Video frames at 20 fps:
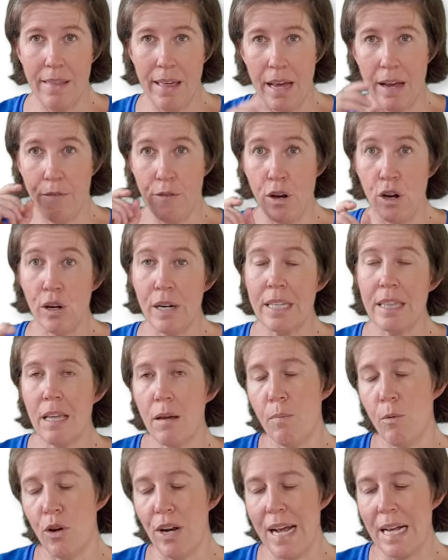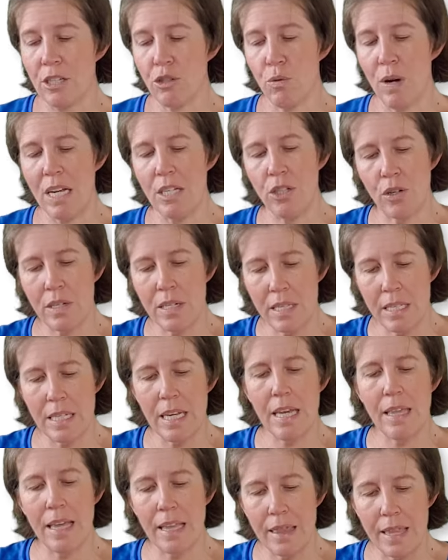If you look at on x-rays, you can
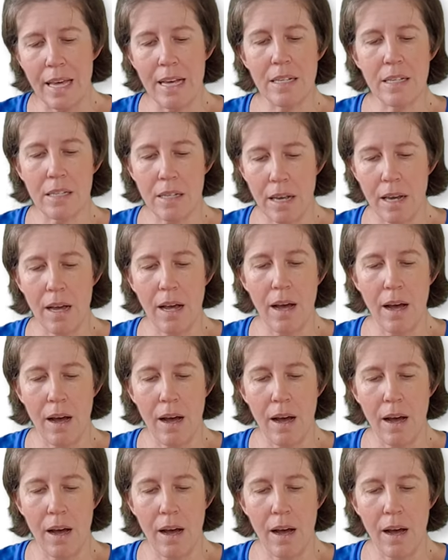see that there's